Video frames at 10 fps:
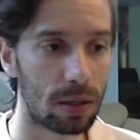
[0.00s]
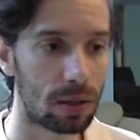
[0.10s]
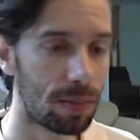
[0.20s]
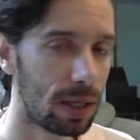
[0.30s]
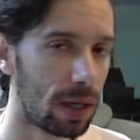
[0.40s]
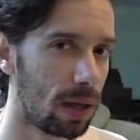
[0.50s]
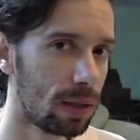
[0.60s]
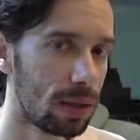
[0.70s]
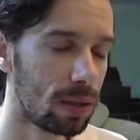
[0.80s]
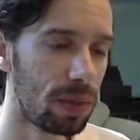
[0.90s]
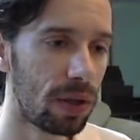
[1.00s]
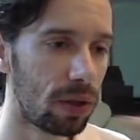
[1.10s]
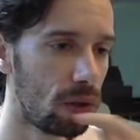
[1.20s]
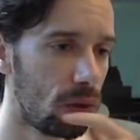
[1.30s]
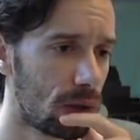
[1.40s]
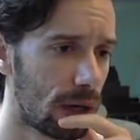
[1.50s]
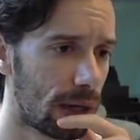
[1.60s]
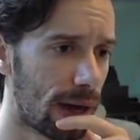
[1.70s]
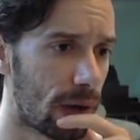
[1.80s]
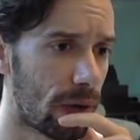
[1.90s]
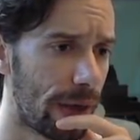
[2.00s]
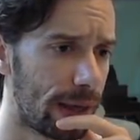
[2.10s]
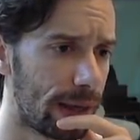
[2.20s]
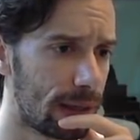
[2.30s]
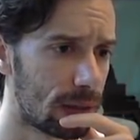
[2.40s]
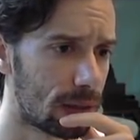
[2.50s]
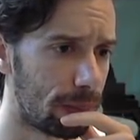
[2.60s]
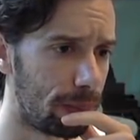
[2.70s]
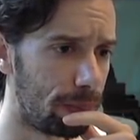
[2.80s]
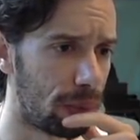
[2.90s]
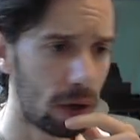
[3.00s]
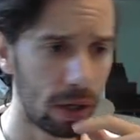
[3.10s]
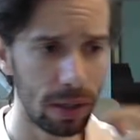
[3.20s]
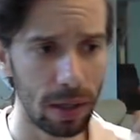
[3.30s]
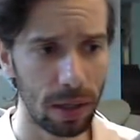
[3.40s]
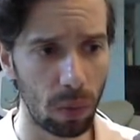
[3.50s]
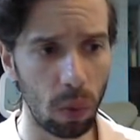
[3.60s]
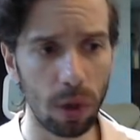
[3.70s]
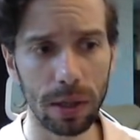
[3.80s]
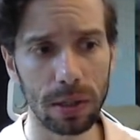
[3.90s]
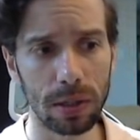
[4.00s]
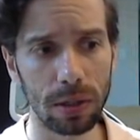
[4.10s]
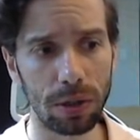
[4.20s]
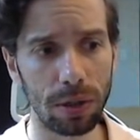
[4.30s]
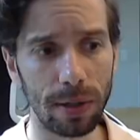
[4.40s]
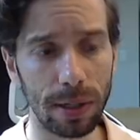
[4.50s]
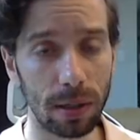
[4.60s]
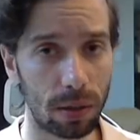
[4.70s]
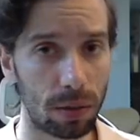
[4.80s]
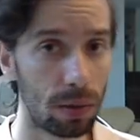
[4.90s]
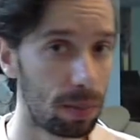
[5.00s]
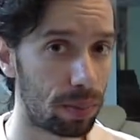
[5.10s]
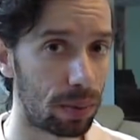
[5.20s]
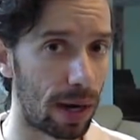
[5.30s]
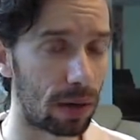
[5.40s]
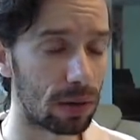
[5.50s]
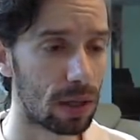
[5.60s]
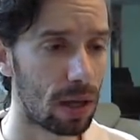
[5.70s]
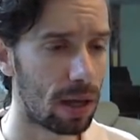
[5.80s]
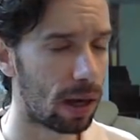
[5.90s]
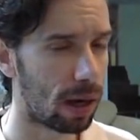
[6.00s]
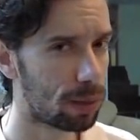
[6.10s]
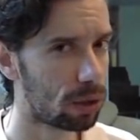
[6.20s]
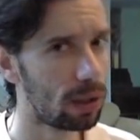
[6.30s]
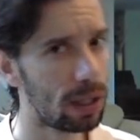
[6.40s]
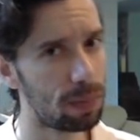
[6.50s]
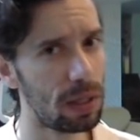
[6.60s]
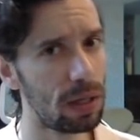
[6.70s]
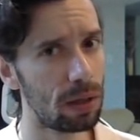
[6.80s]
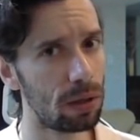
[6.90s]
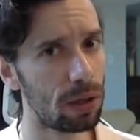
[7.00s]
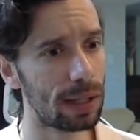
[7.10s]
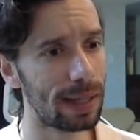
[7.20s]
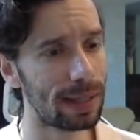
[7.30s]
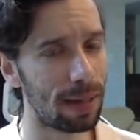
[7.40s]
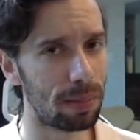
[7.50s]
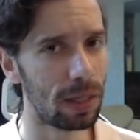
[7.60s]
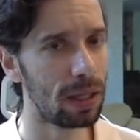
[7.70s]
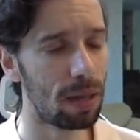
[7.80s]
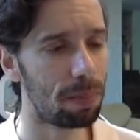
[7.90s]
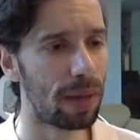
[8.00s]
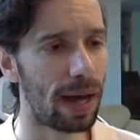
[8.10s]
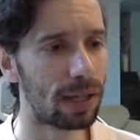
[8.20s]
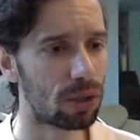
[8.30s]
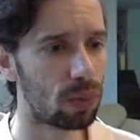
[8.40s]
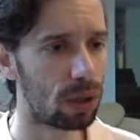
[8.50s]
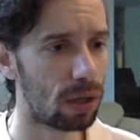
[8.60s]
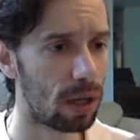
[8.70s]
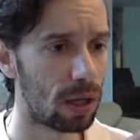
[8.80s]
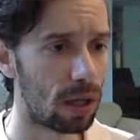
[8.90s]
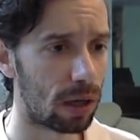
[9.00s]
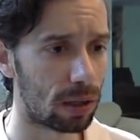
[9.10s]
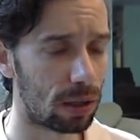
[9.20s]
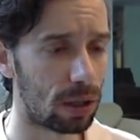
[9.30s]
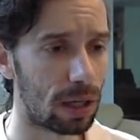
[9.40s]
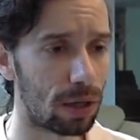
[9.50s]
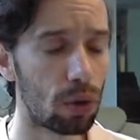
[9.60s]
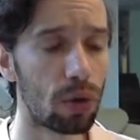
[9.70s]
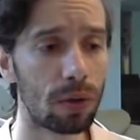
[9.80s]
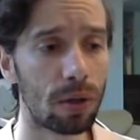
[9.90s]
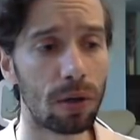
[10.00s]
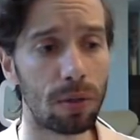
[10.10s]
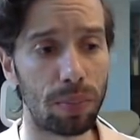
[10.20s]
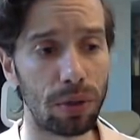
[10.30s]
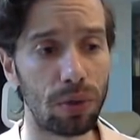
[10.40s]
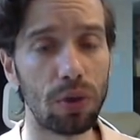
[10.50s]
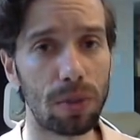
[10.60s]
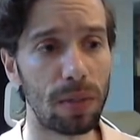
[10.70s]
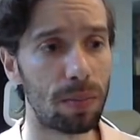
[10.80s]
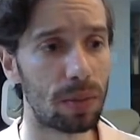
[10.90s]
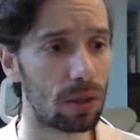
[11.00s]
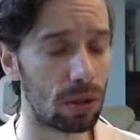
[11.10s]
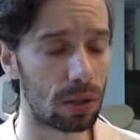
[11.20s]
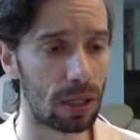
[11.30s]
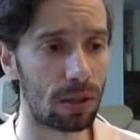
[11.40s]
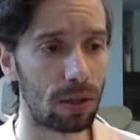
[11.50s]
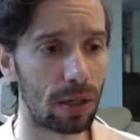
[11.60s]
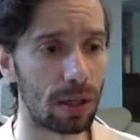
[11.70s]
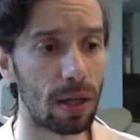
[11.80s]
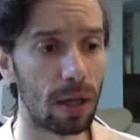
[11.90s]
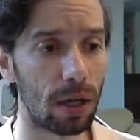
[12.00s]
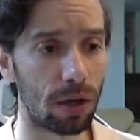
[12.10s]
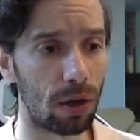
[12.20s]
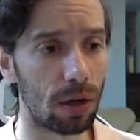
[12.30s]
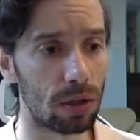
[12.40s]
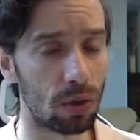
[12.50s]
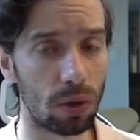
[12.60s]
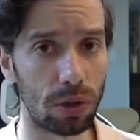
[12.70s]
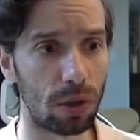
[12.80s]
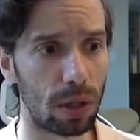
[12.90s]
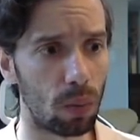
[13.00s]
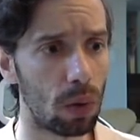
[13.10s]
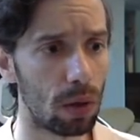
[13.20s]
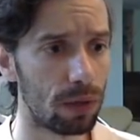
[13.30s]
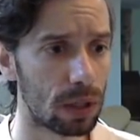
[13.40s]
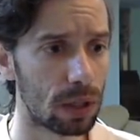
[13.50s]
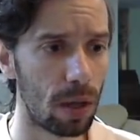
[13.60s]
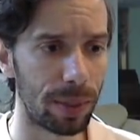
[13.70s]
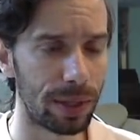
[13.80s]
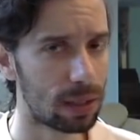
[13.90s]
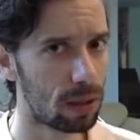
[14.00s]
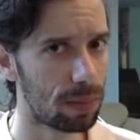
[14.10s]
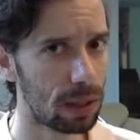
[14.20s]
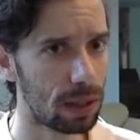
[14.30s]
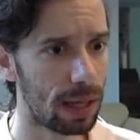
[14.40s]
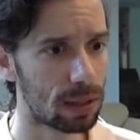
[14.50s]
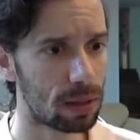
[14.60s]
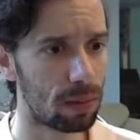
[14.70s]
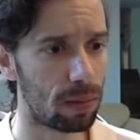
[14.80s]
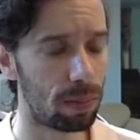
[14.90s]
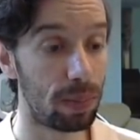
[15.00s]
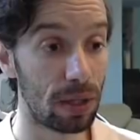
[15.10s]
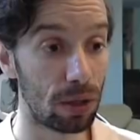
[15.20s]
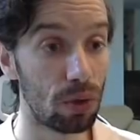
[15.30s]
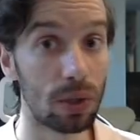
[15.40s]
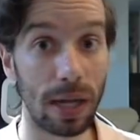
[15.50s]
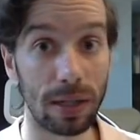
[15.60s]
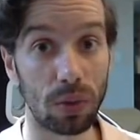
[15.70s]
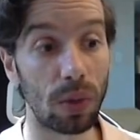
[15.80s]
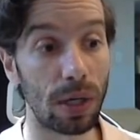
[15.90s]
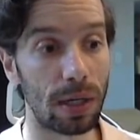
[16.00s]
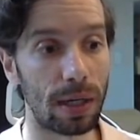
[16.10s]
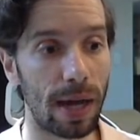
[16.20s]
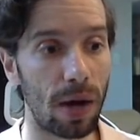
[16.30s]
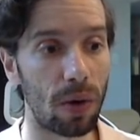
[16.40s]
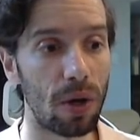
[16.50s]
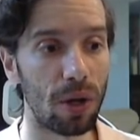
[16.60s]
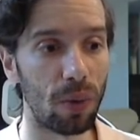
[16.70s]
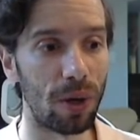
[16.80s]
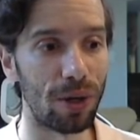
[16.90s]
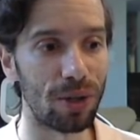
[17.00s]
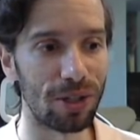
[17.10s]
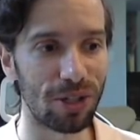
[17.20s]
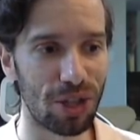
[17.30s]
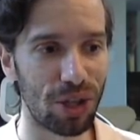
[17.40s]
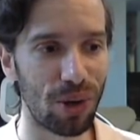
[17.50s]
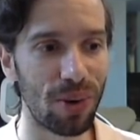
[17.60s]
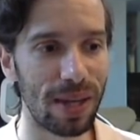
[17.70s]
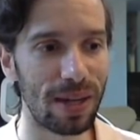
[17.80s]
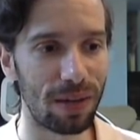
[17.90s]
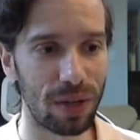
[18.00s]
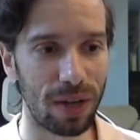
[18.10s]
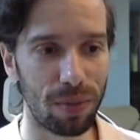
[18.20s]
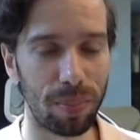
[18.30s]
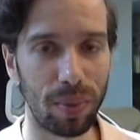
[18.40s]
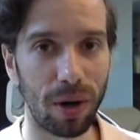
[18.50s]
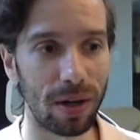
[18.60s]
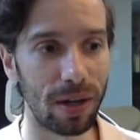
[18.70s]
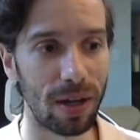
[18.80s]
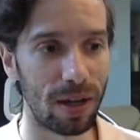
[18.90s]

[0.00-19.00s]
Something else that's being used right now is Bard works during creep rounds. And I'm sure that's being looked at. That might get patched where he can no longer produce meeps, say during Krugs or during Wolves. But that's something that's being used as right now, where you can just throw in, if you have a Bard